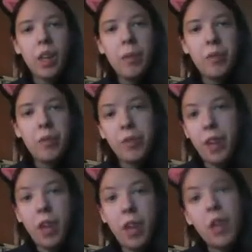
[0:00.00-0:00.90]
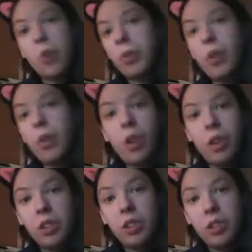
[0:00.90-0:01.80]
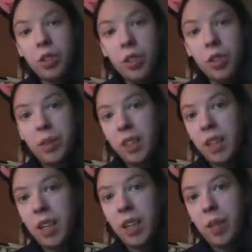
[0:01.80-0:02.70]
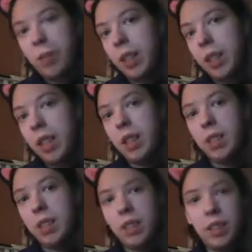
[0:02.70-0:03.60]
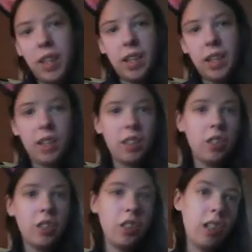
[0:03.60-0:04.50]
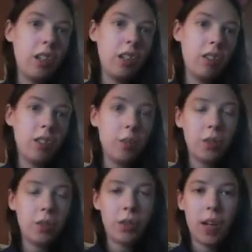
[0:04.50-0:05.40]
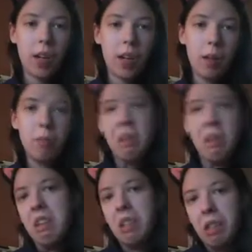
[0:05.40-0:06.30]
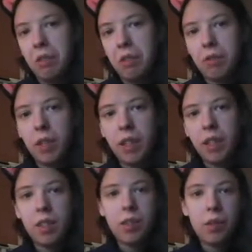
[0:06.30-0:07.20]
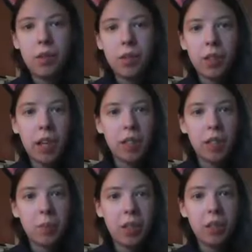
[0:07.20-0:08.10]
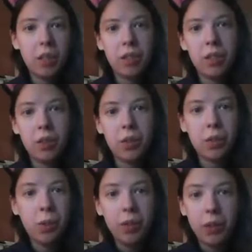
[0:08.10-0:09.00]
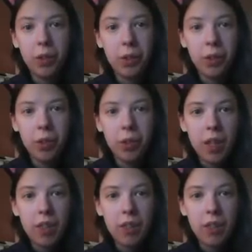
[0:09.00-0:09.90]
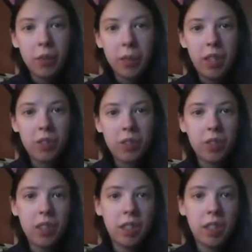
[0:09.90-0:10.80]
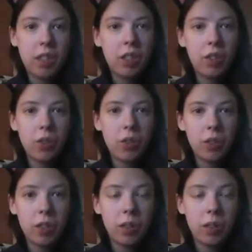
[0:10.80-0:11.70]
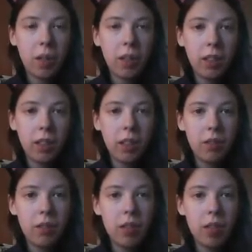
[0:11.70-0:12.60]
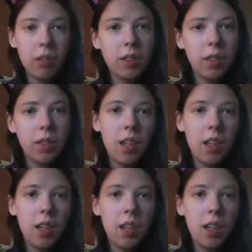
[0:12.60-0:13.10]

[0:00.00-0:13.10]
But for now, I hope you're all enjoying. Once again, please like, share, subscribe, tell friends, cosplayers, whoever you think would be interested in these tutorials about these videos.